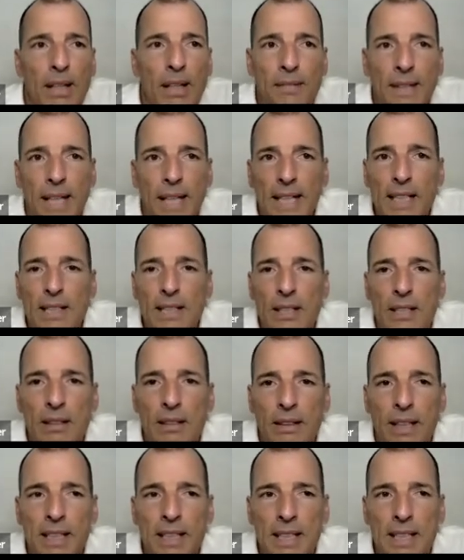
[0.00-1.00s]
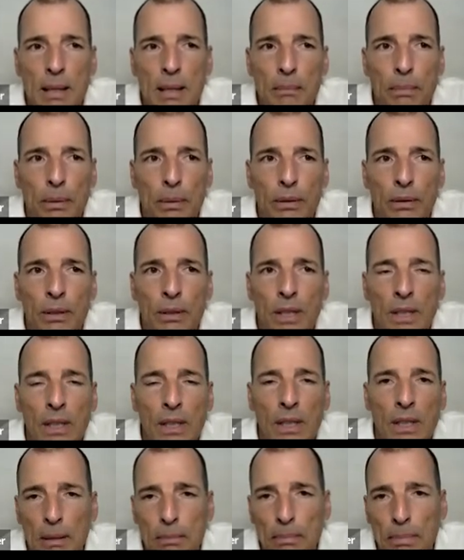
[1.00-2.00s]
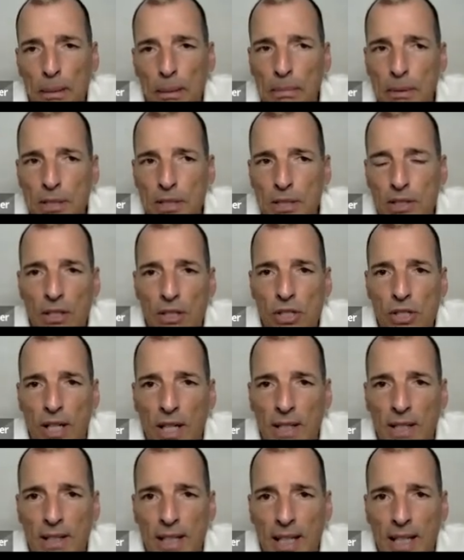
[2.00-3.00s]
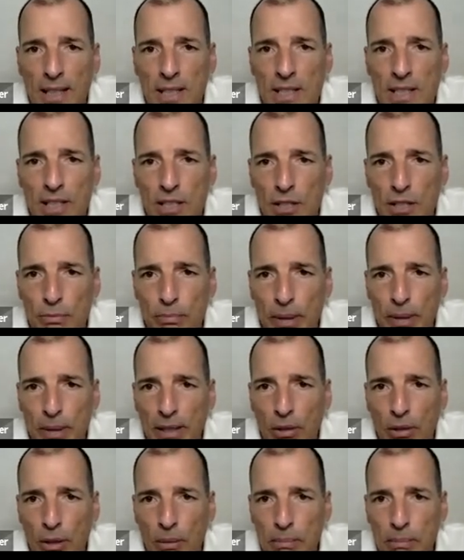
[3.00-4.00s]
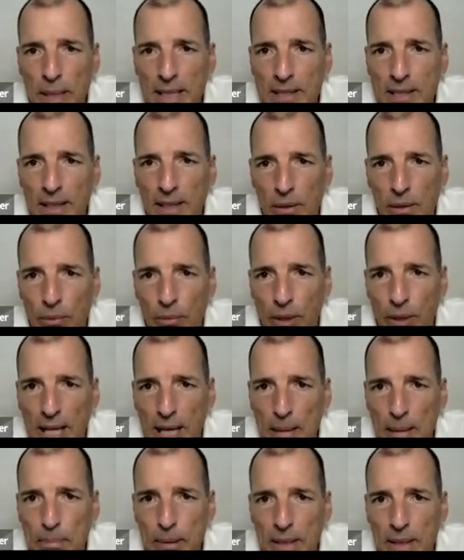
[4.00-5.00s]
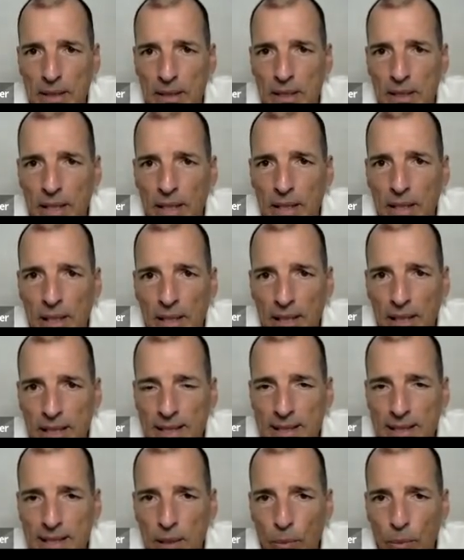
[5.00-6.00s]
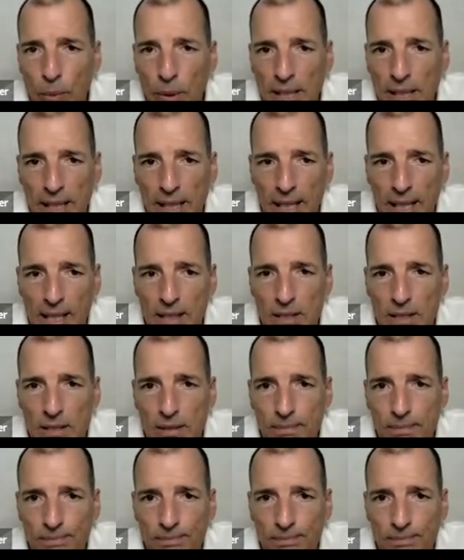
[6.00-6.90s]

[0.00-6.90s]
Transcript: Next example, I published a chart analysis of Bitcoin. Basically, what happened is that we had,